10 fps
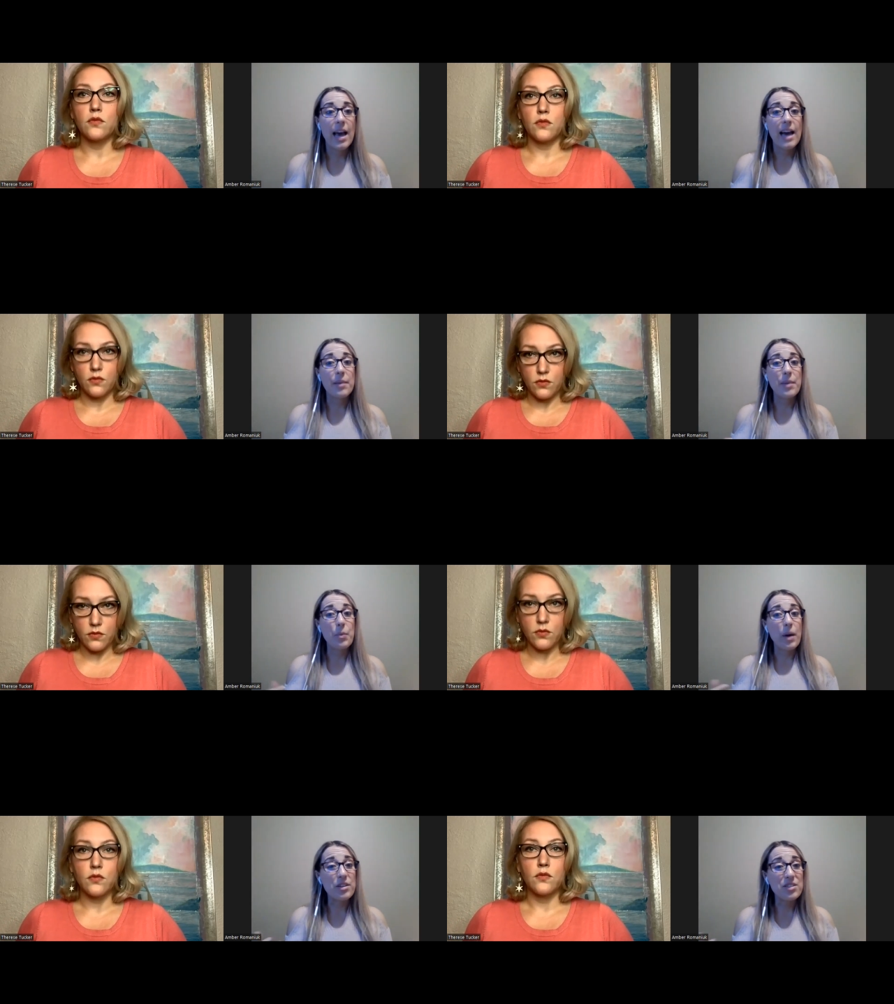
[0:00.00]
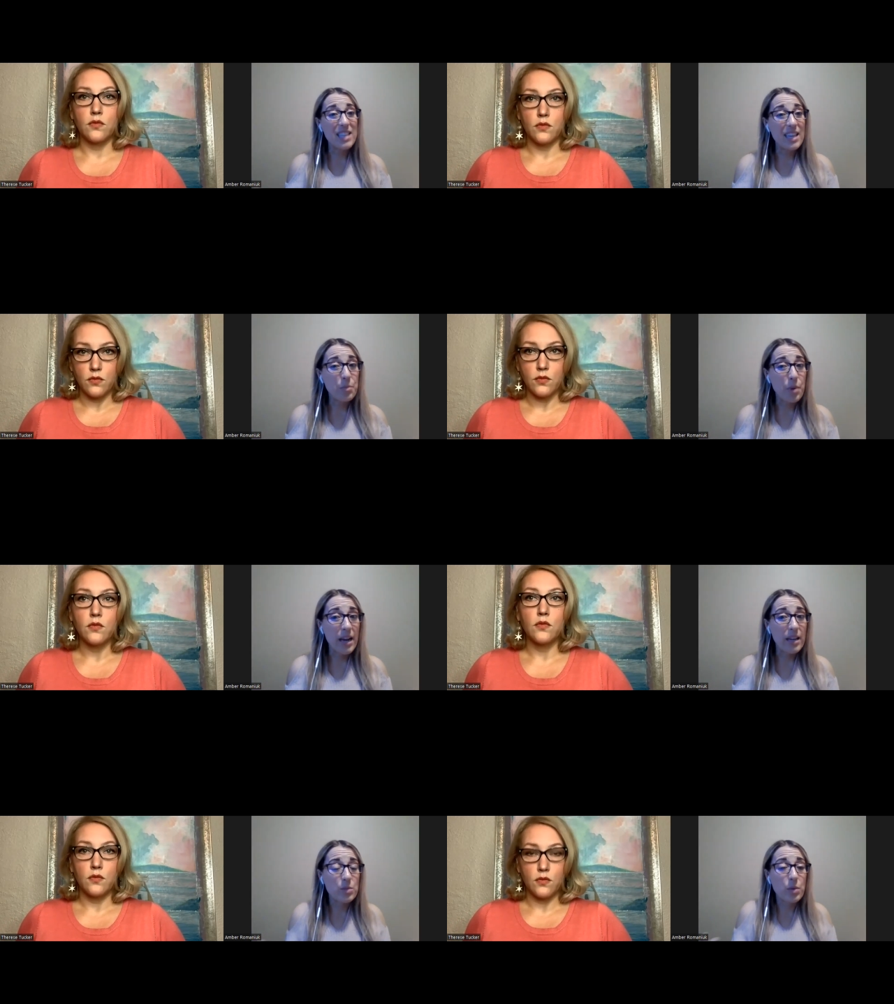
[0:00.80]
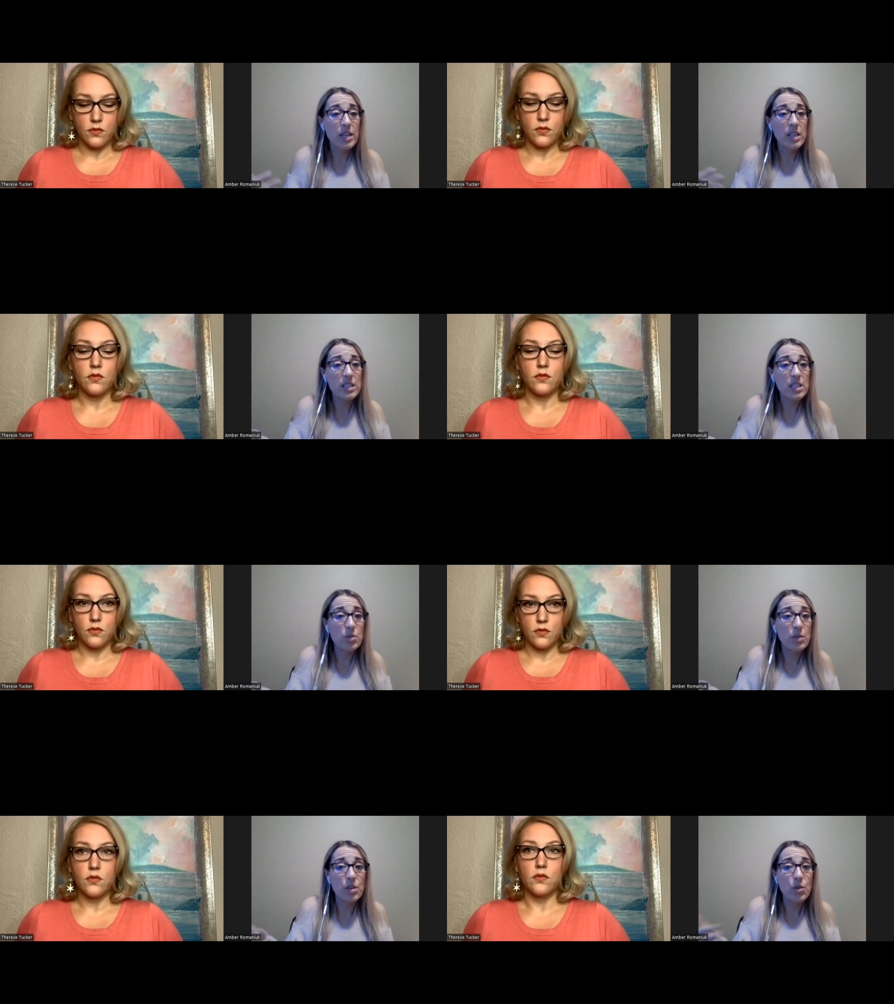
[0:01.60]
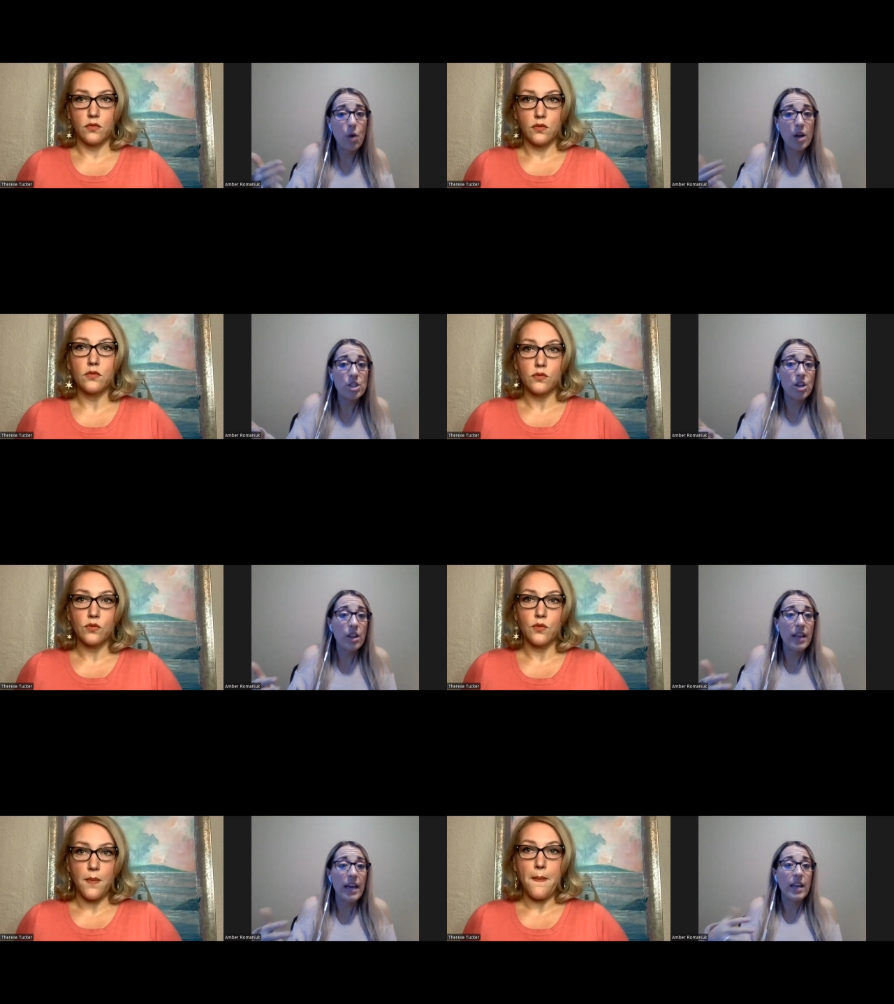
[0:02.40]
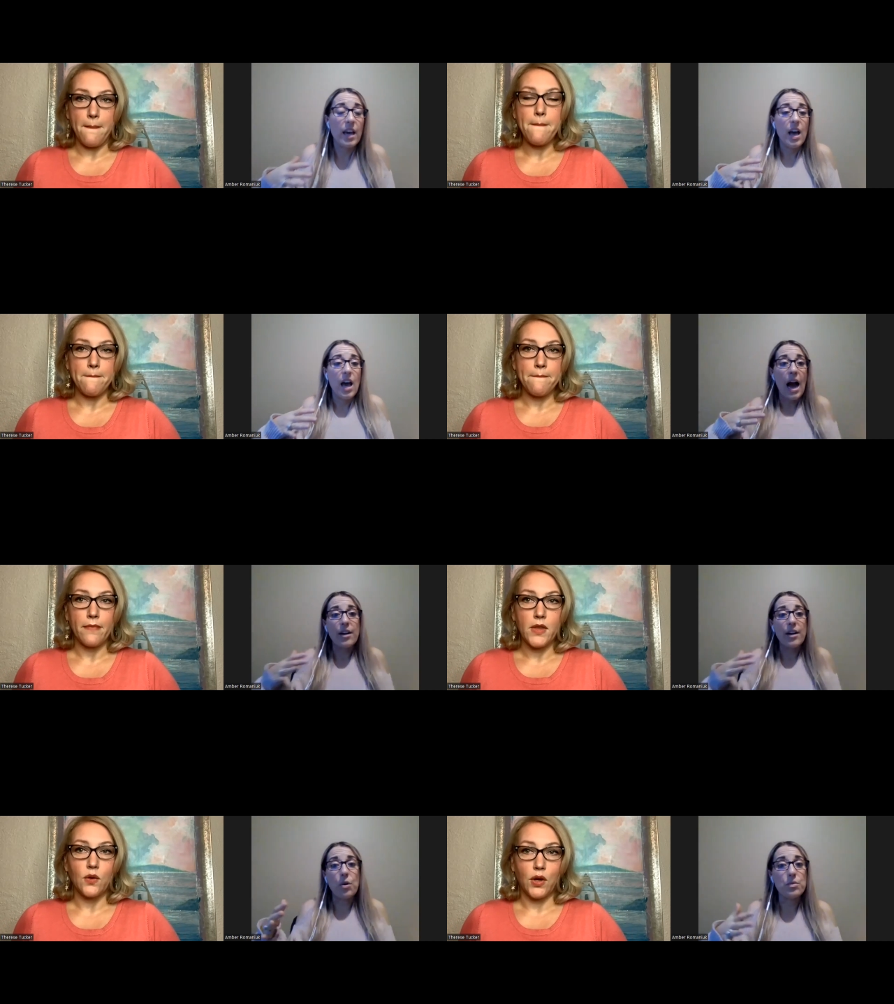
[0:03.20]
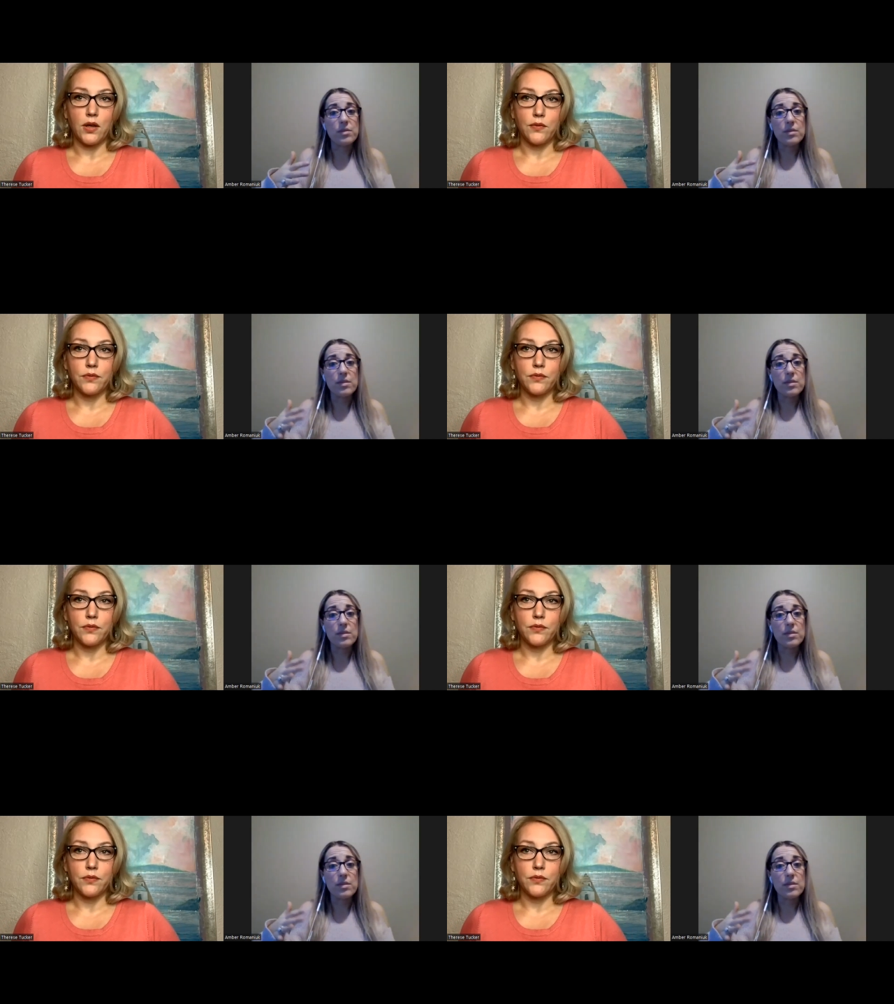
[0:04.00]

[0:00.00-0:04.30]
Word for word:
Speaker 1: And I'm like, why don't you take a break? Because what good is it doing you to watch it all? Like, I don't. Right.